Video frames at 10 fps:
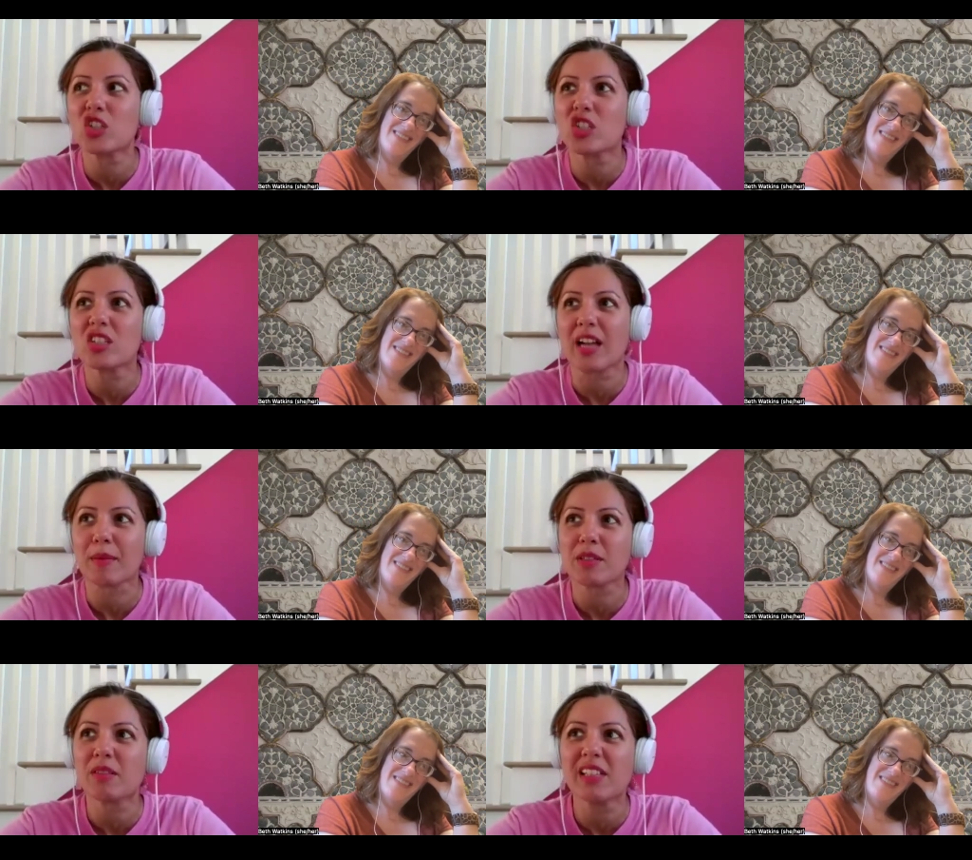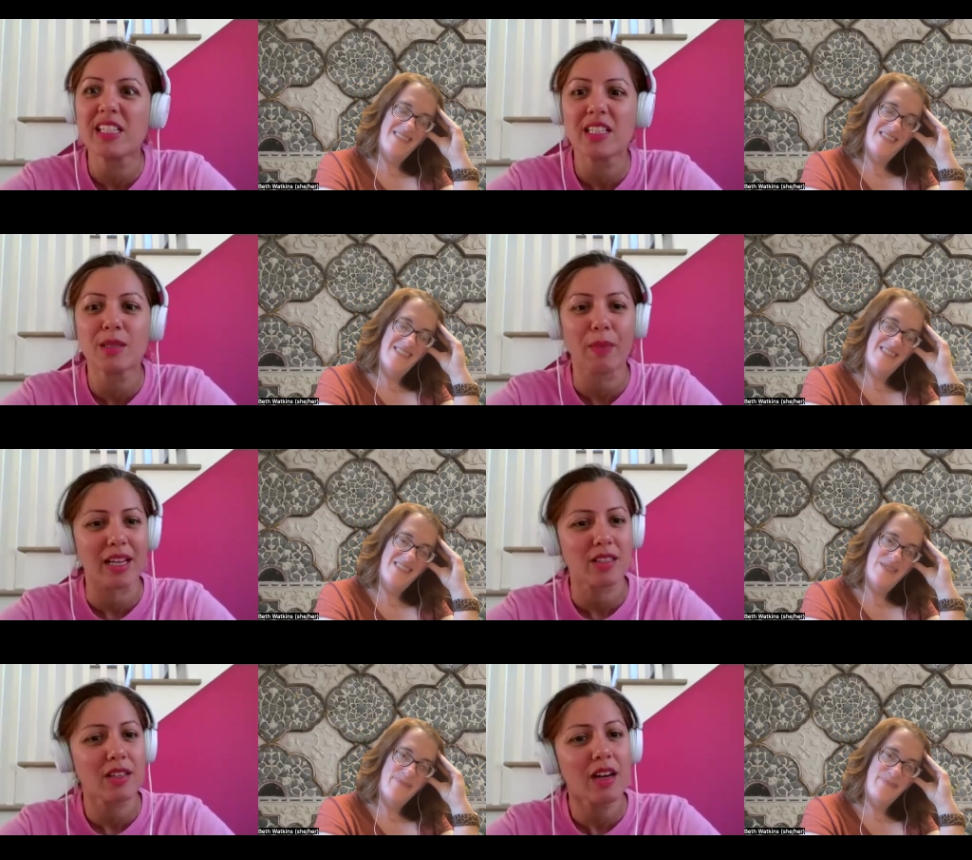Speaker 1: just absolutely
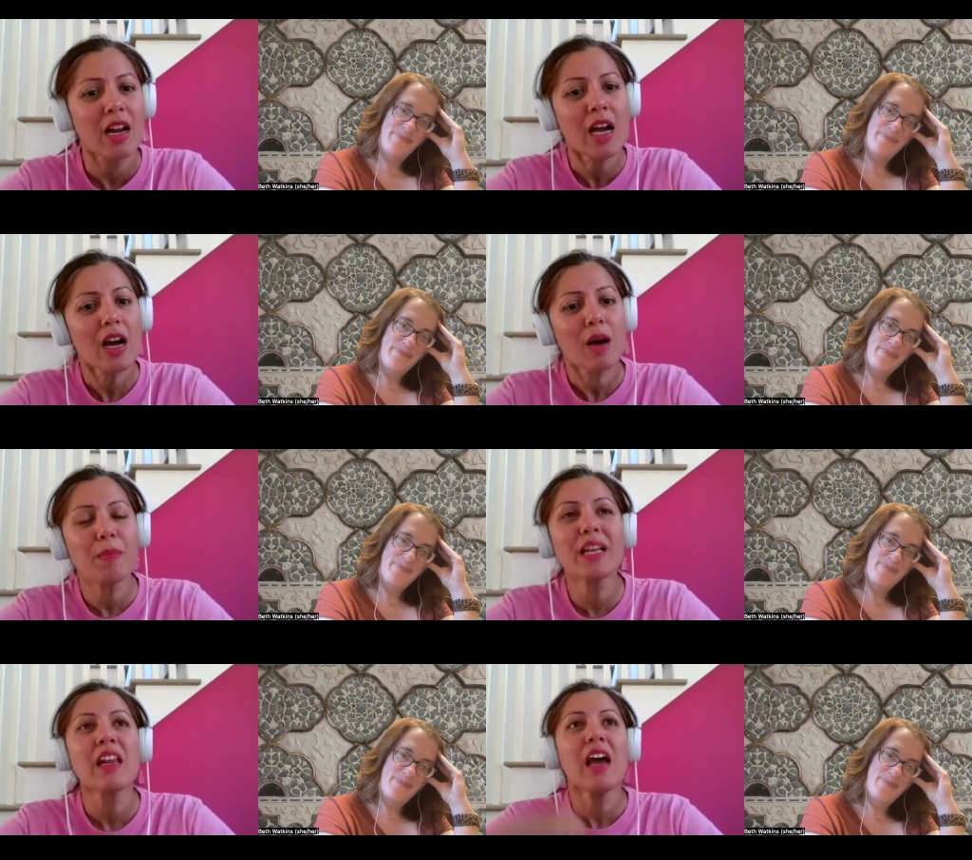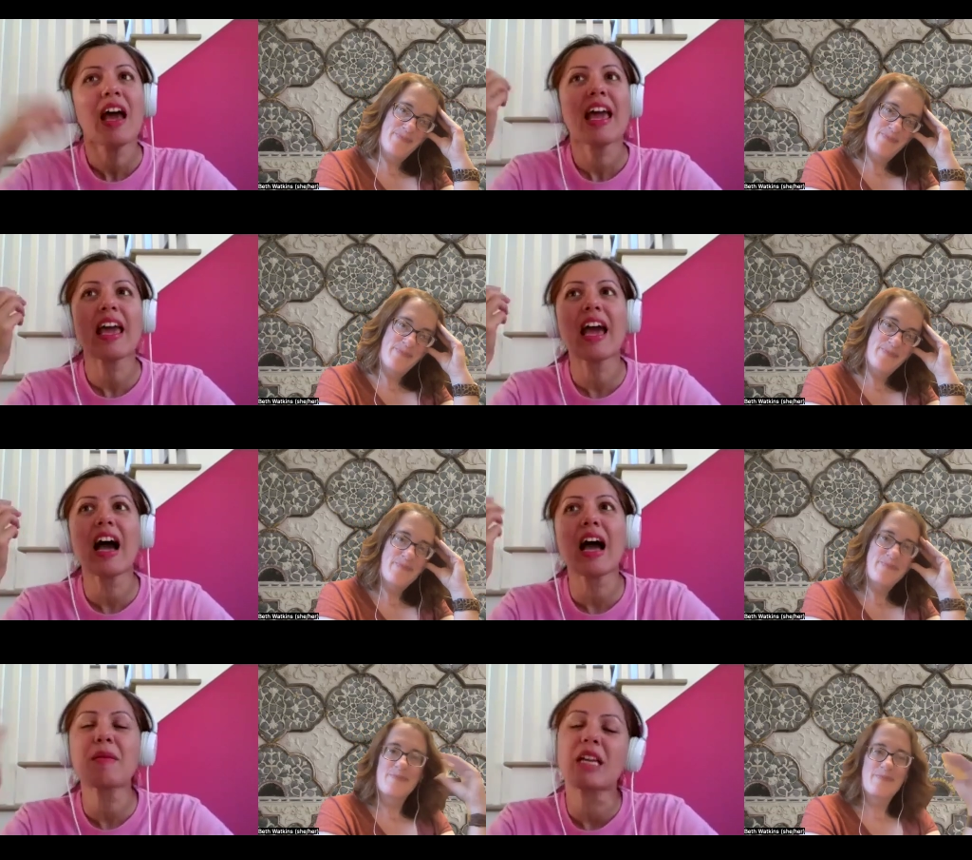despise her but
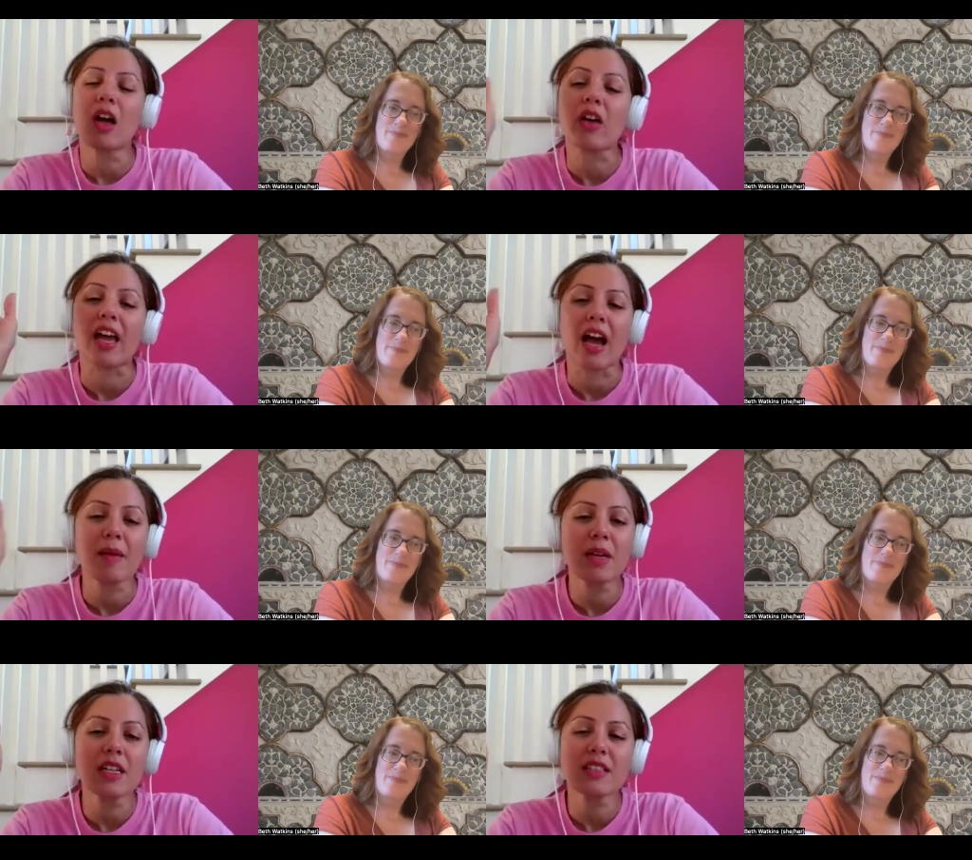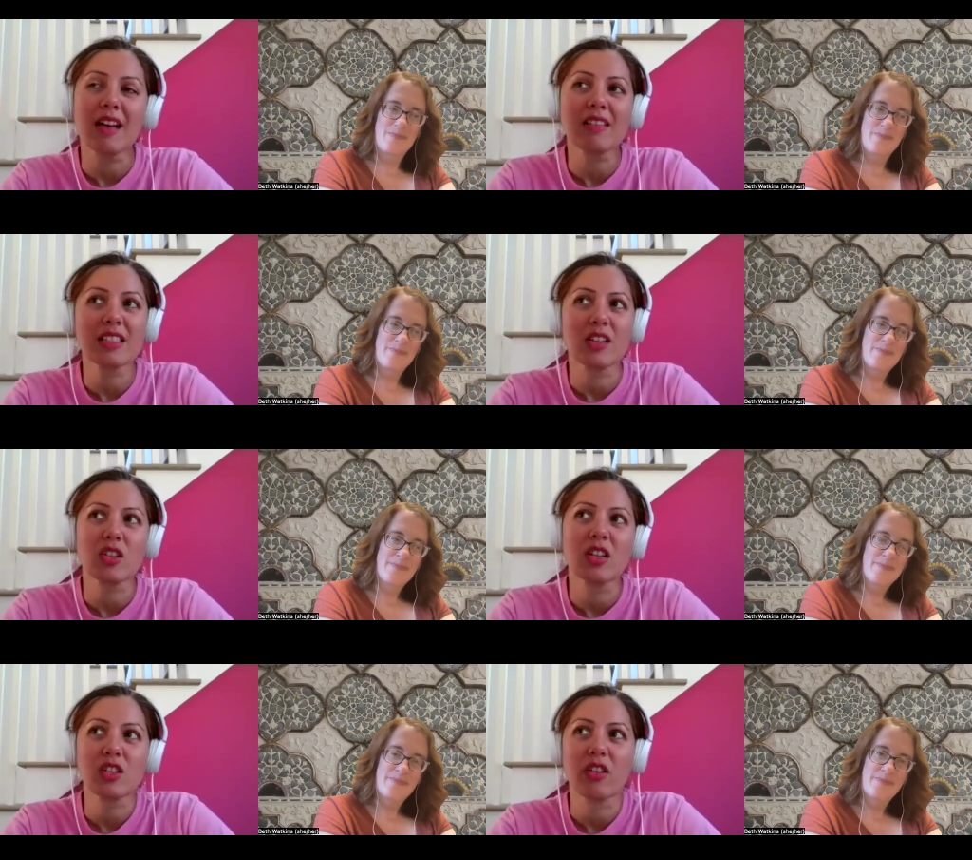I mean, okay, I'm gonna sound like such
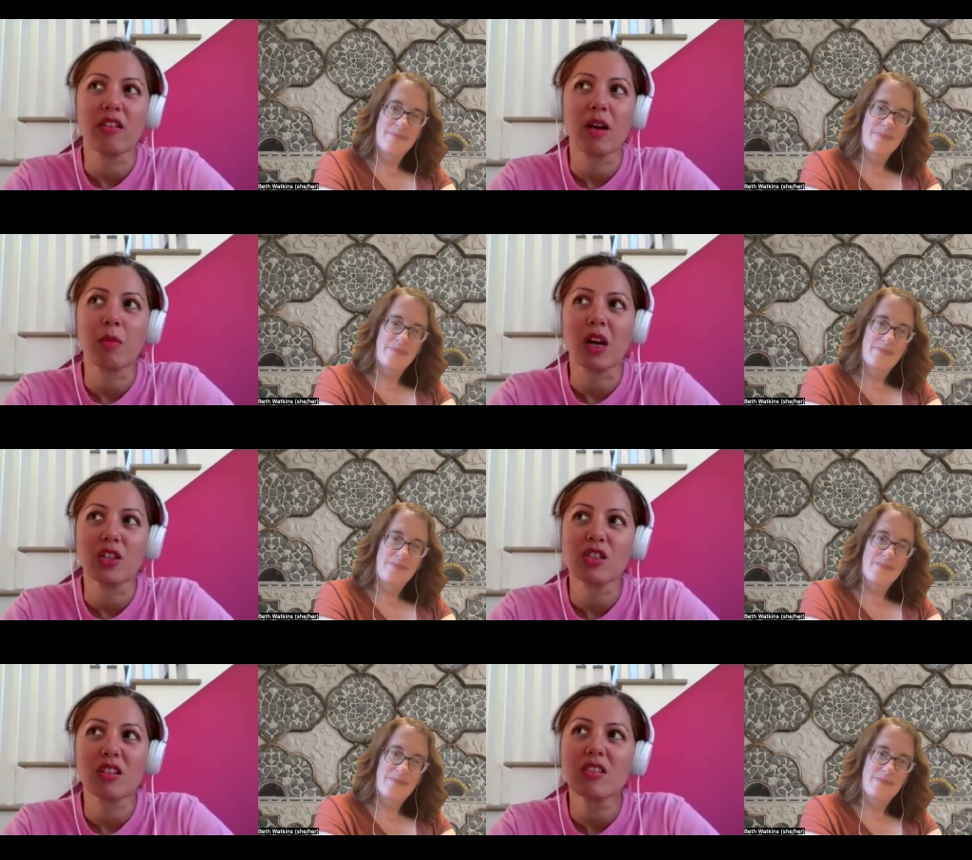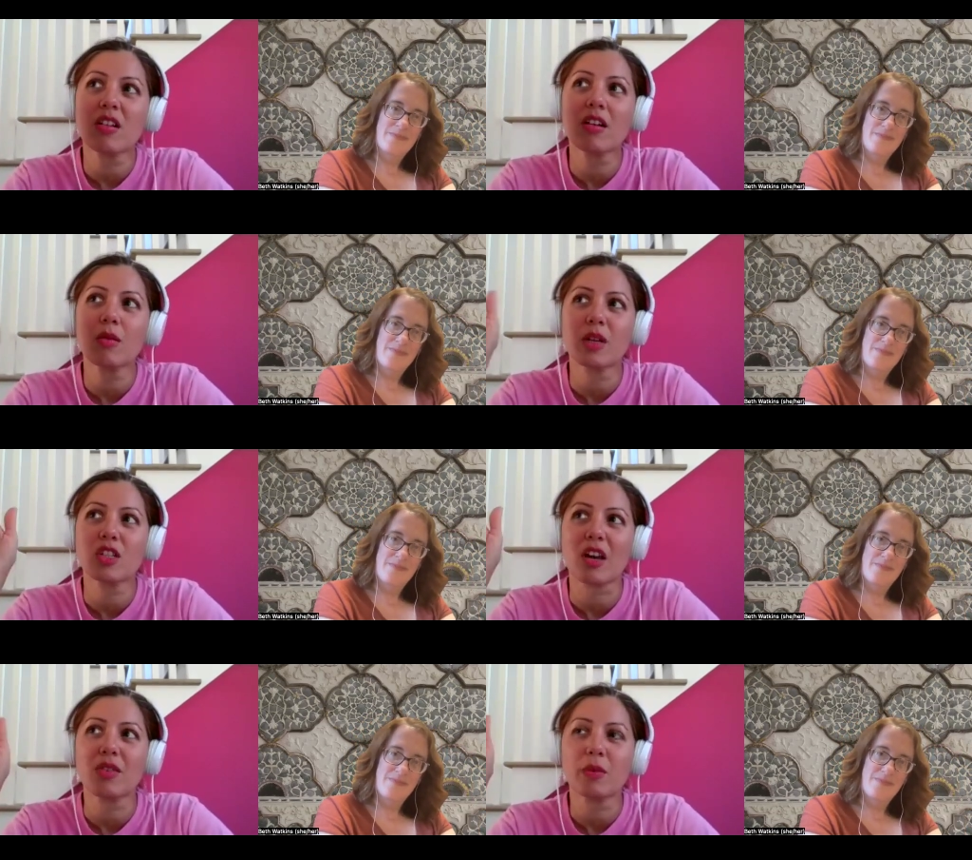an Aishwarya apologist here, which
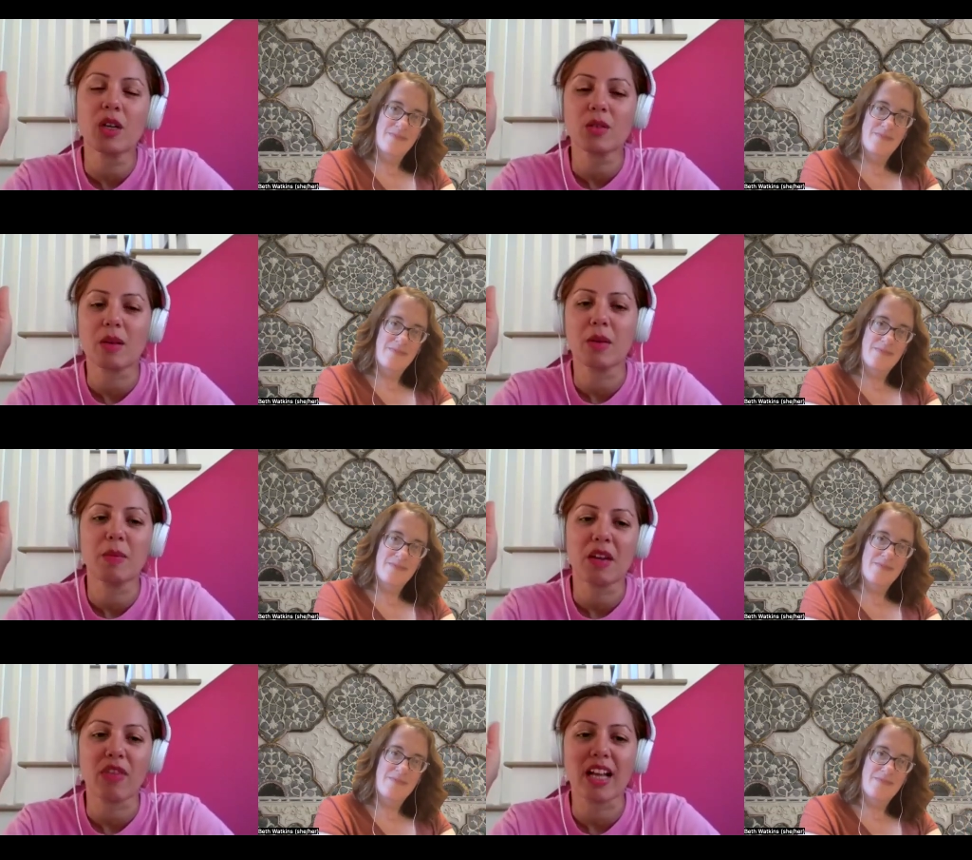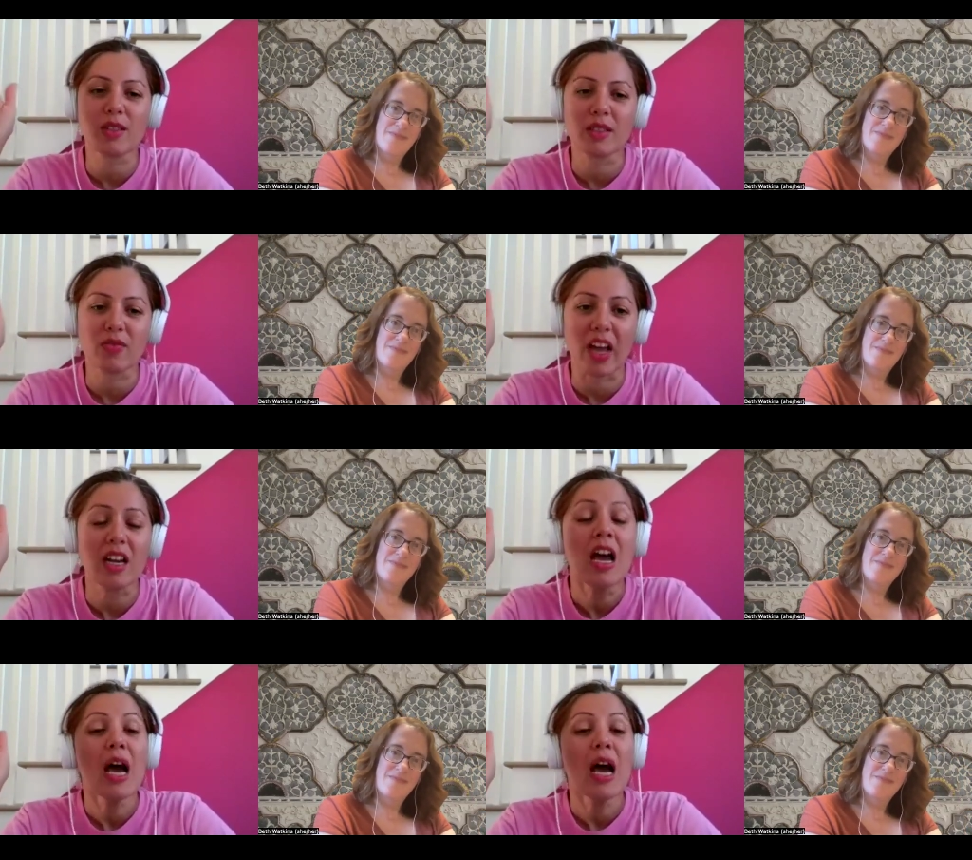everyone knows I'm a big fan, so it's fine.
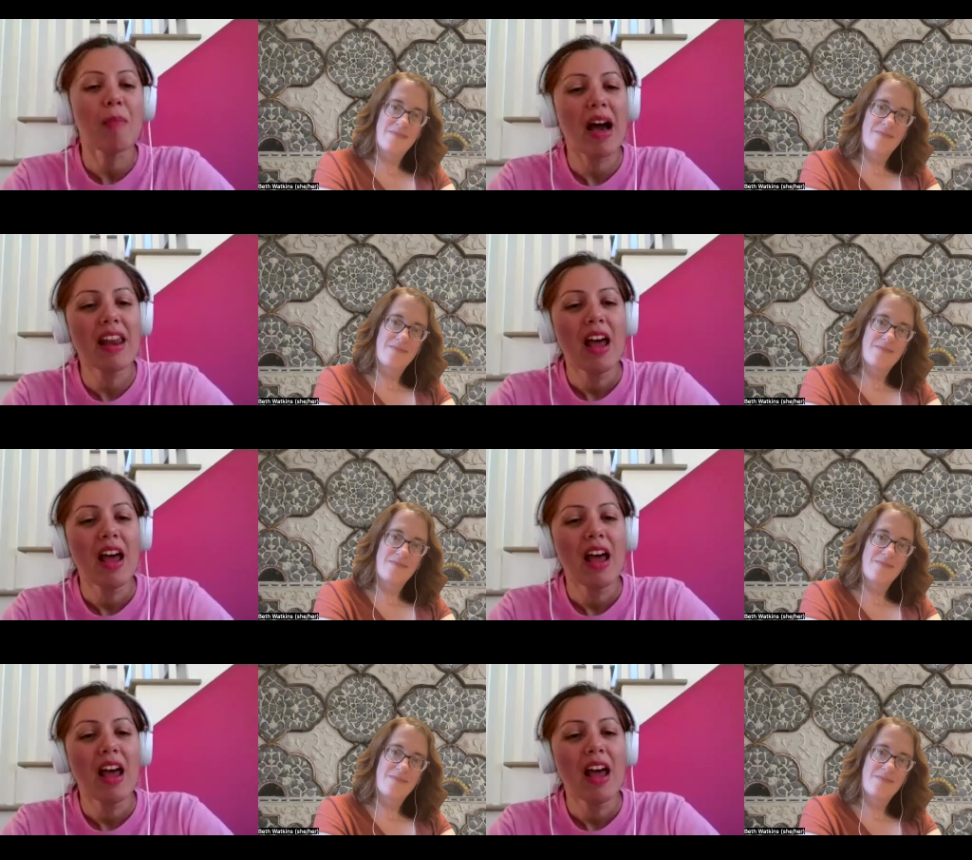But